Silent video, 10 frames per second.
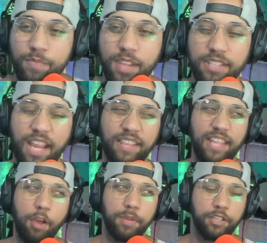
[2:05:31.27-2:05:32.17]
See, I think
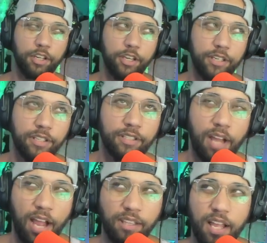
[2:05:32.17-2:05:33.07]
that would be good.
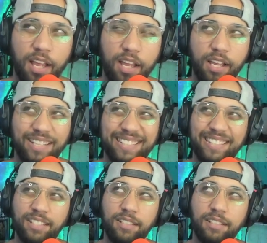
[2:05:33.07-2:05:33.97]
I like uh